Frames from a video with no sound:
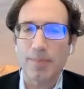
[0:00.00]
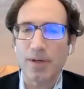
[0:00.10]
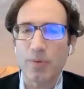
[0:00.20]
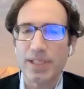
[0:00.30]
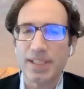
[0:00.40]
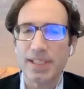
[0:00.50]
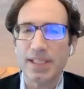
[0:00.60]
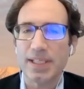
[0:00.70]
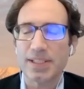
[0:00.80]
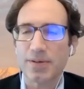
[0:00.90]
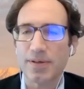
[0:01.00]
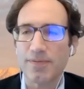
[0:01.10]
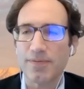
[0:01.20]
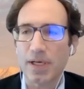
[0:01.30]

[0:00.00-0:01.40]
We see this sort of,